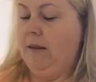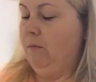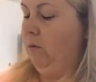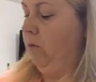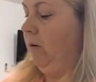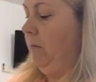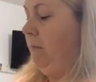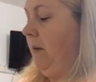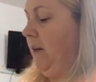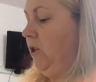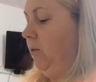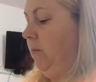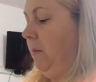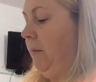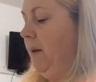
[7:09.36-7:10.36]
Then we want to
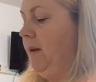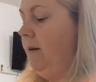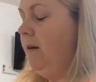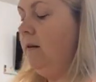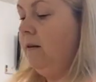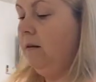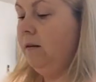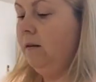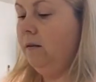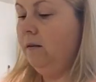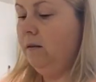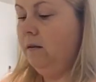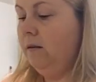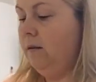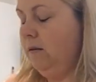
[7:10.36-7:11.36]
mash up the
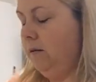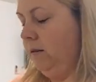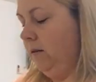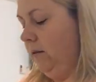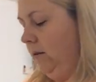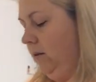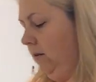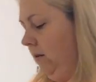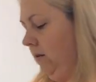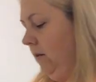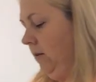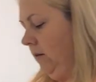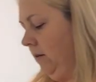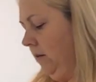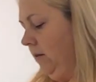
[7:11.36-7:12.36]
bananas.
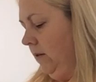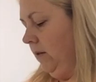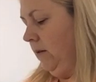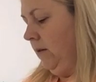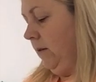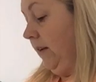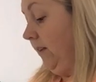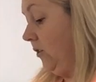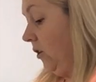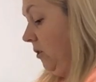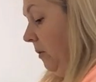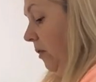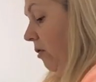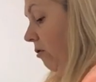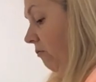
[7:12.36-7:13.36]
And it's got
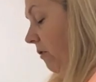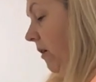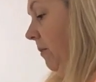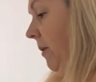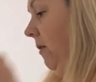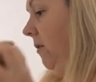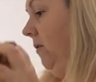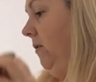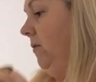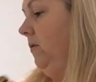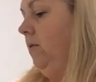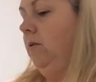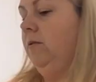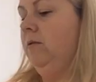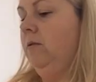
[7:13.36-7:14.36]
to be 3
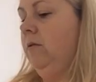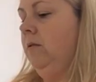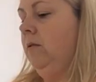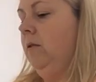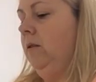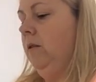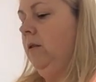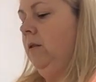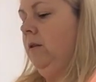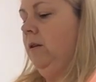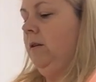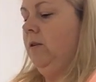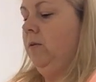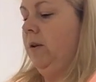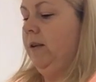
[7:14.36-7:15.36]
bananas.
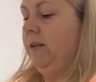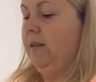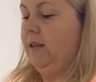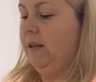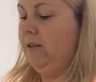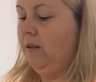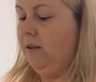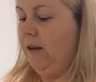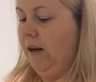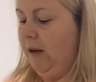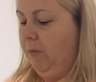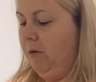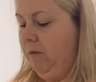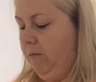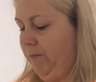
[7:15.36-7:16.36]
That's what it says on the
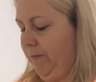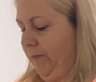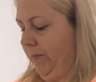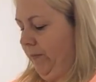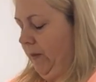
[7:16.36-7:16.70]
label.